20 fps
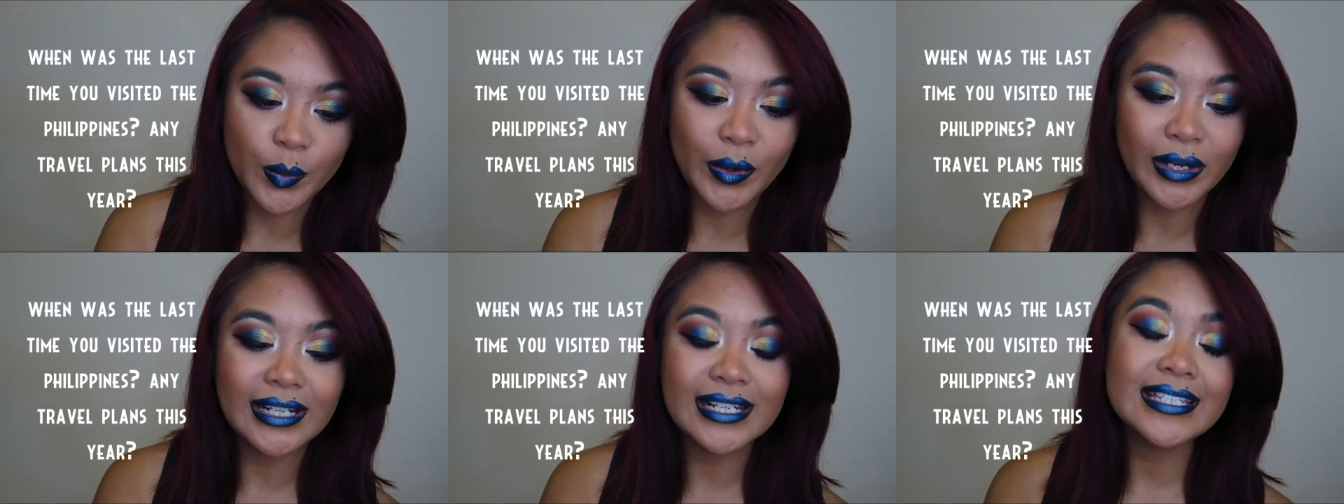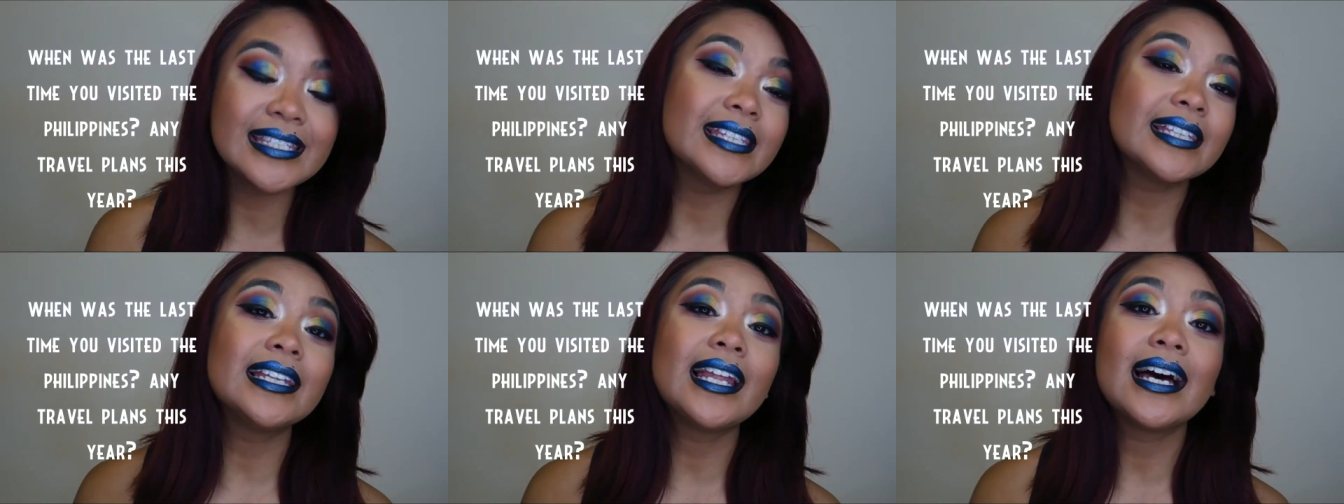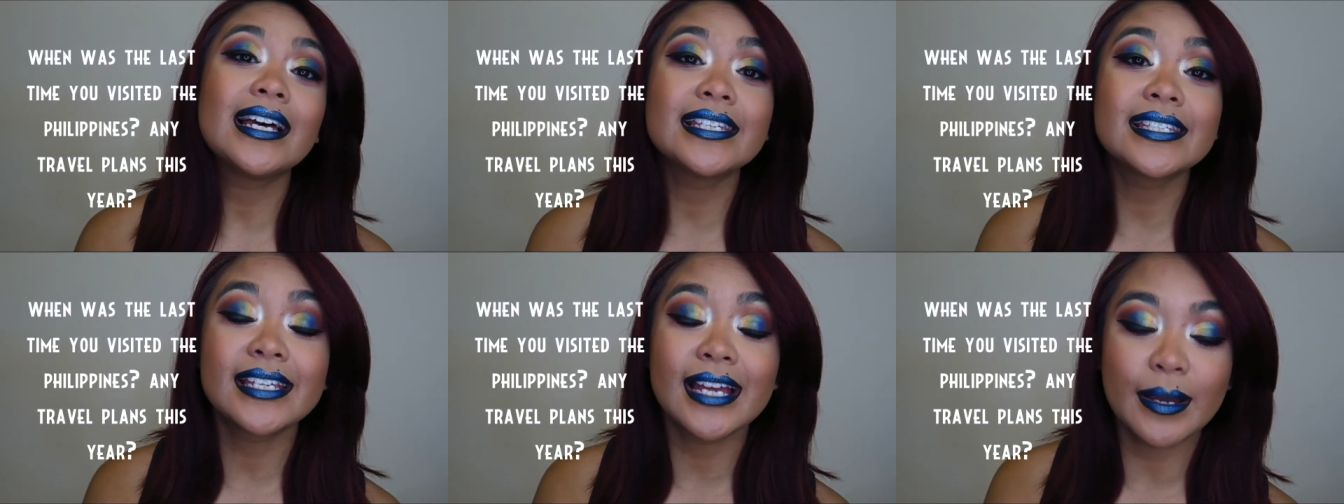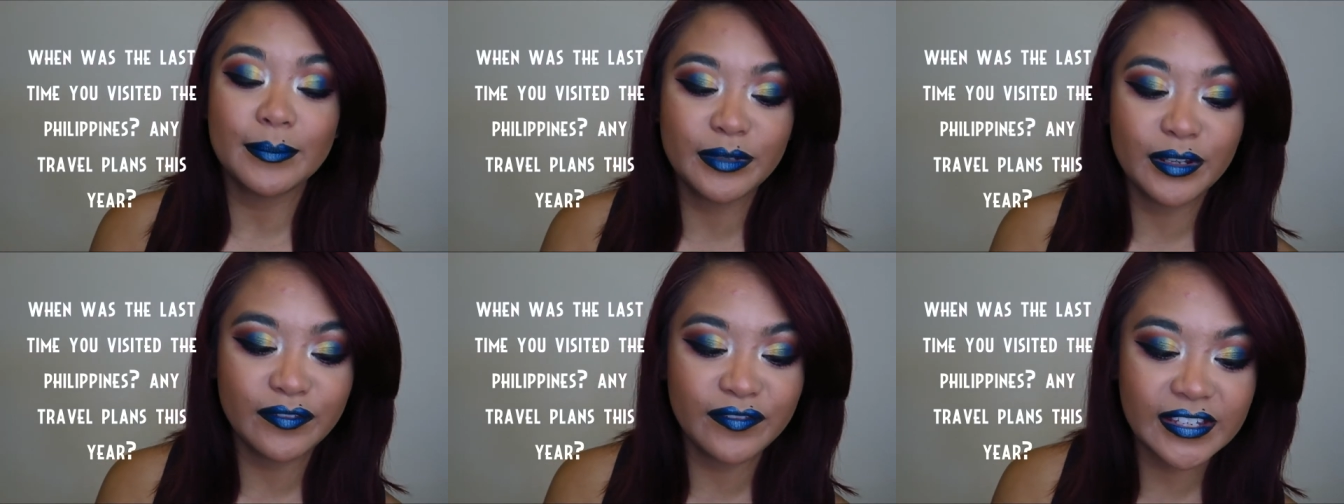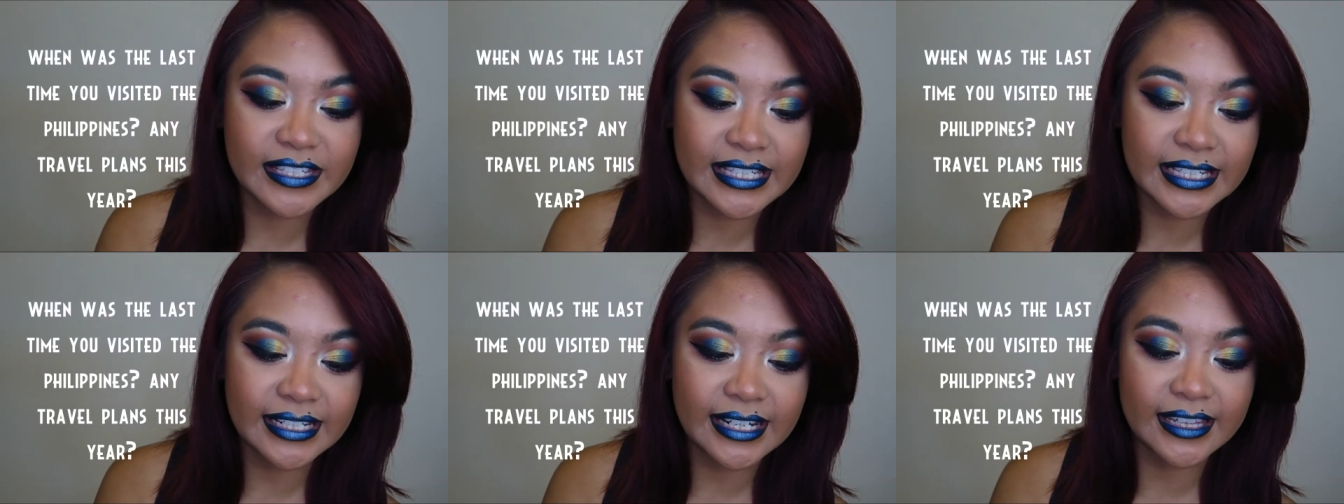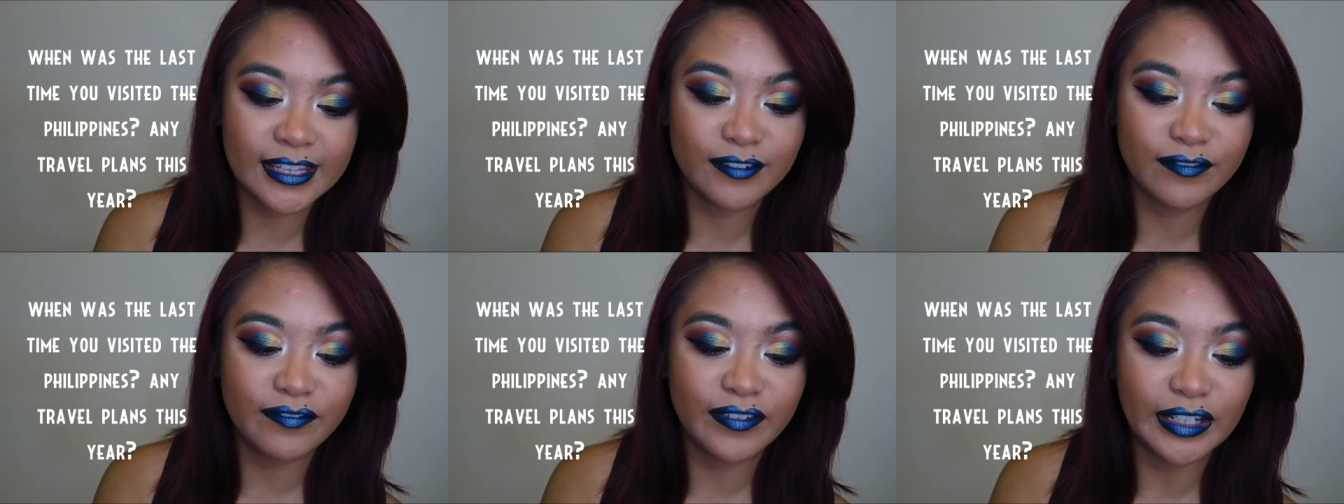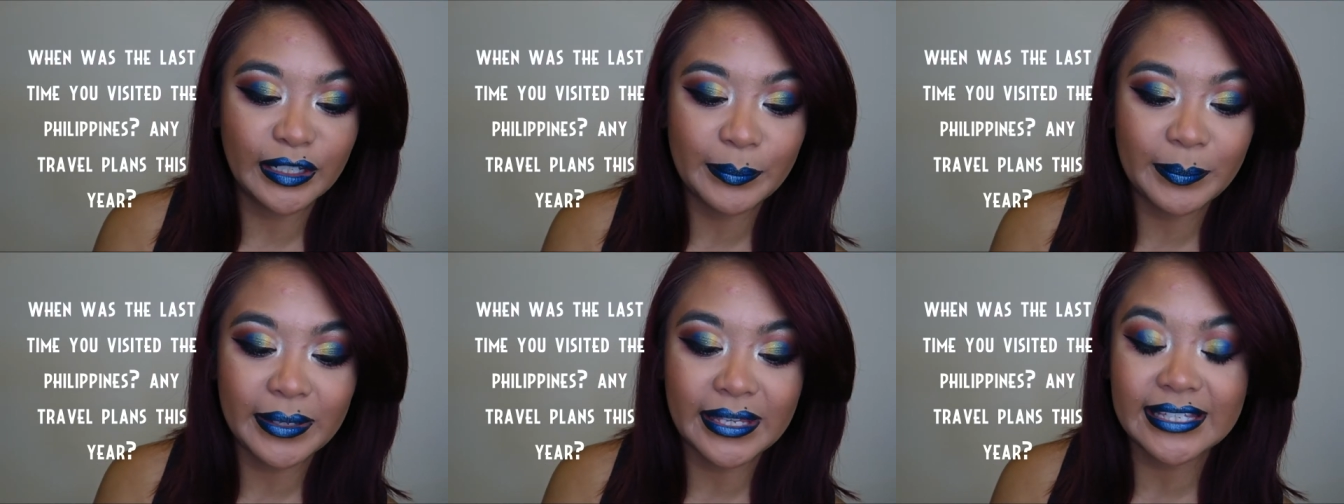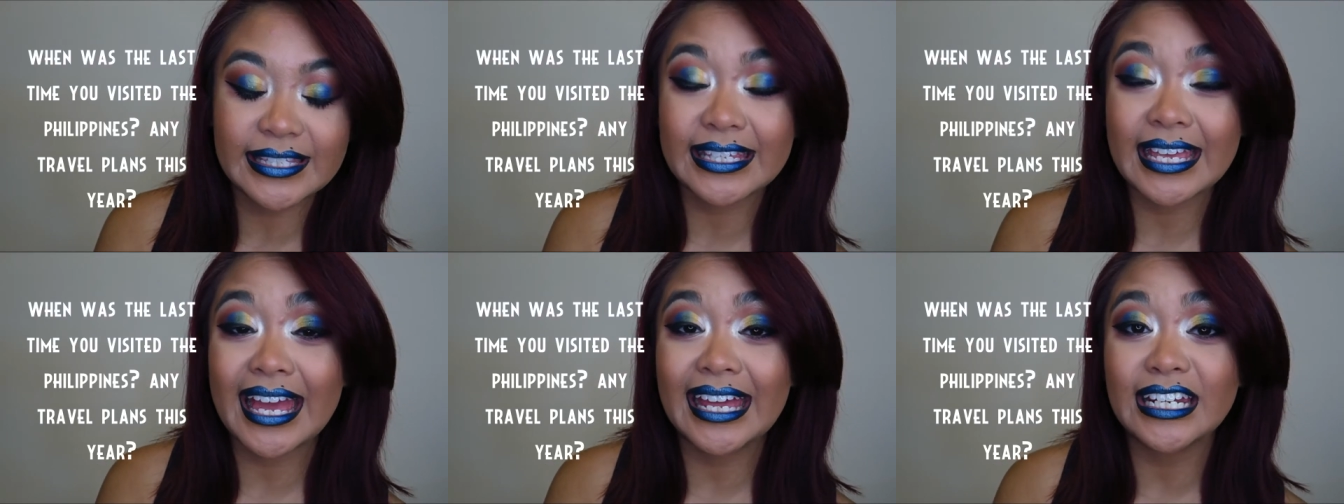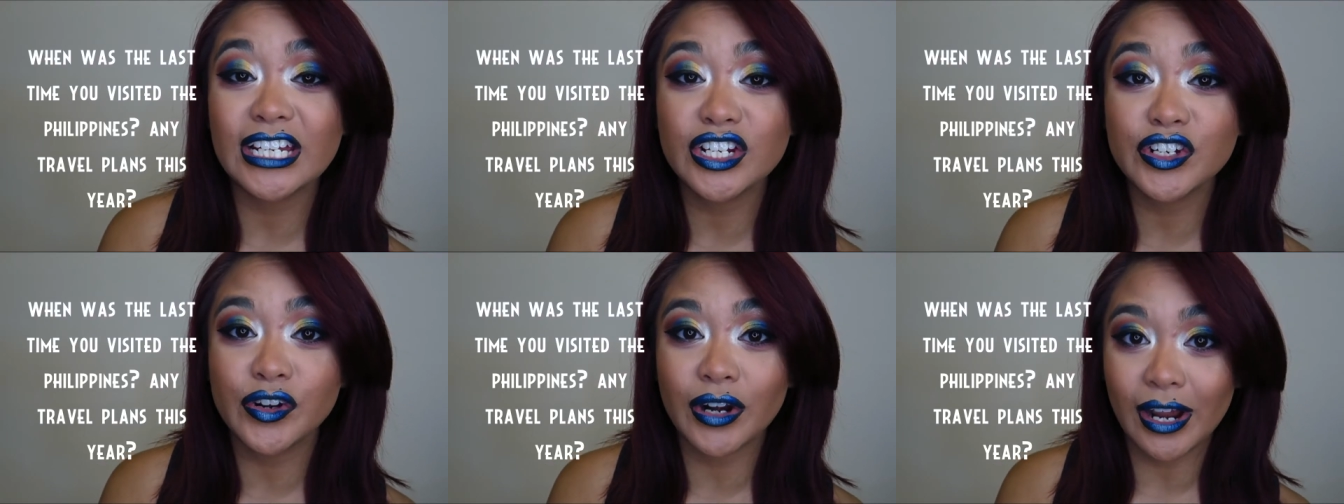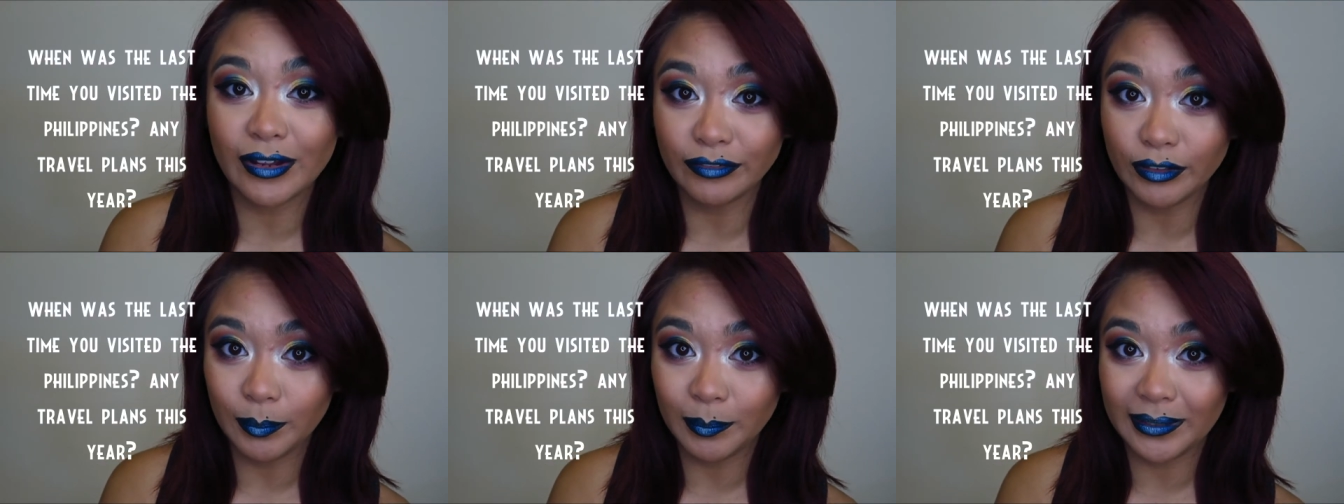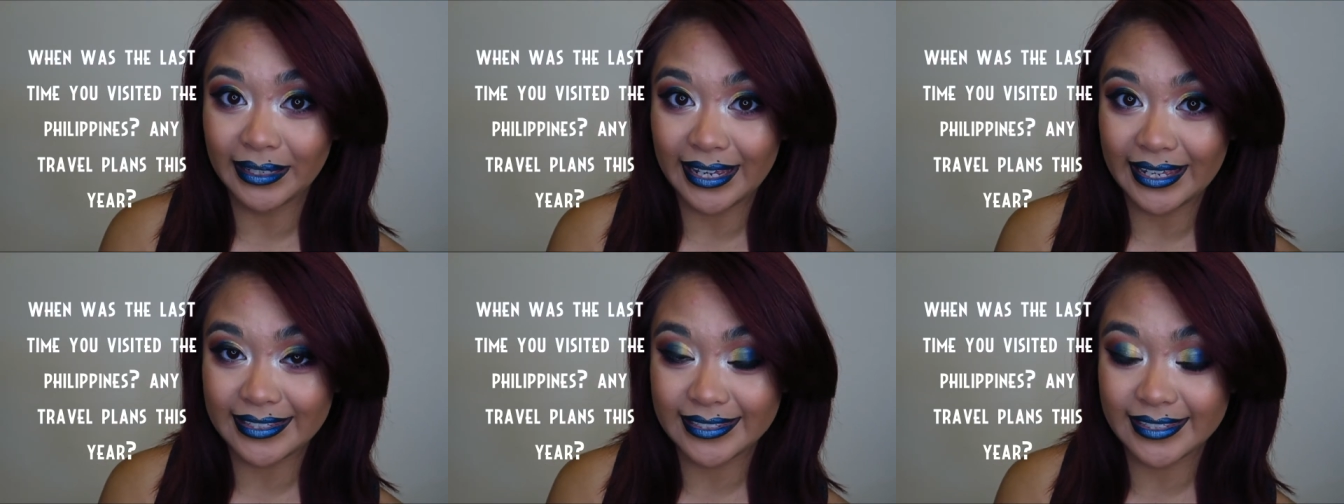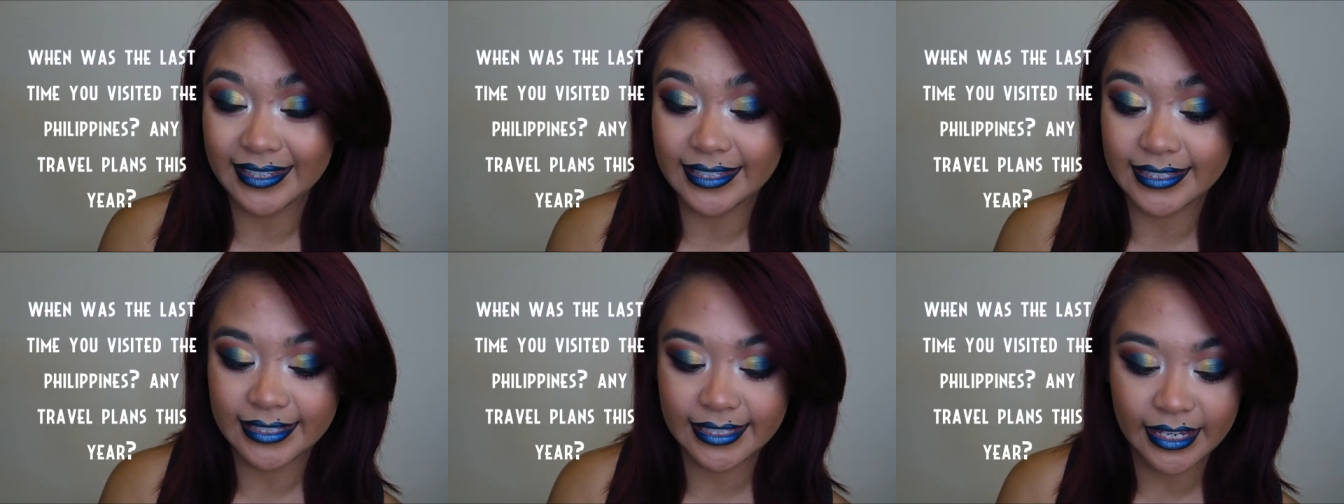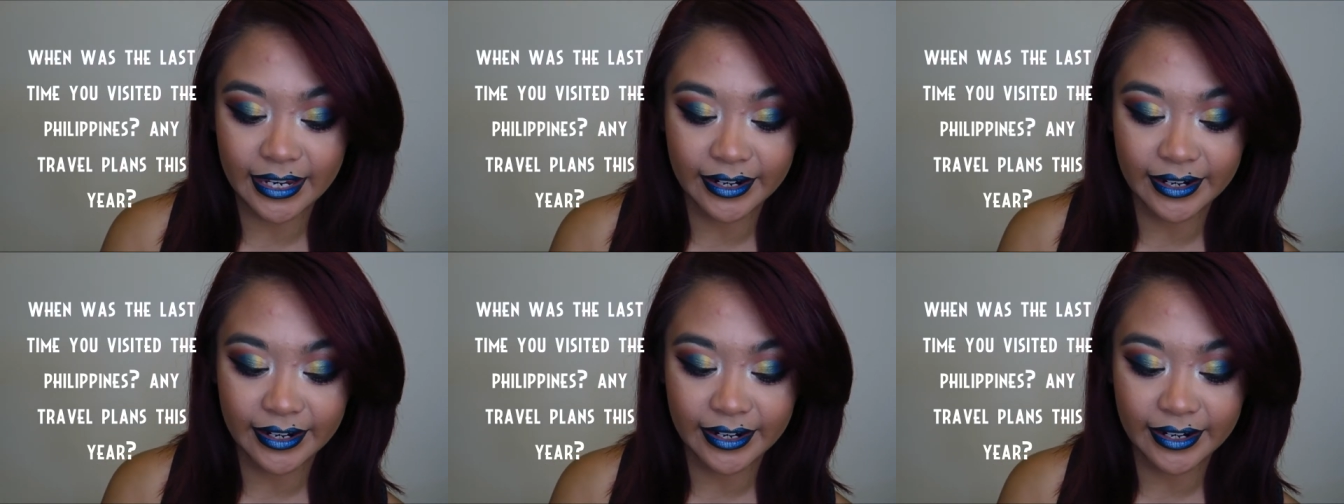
When is the last time you visited the Philippines? Any travel plans this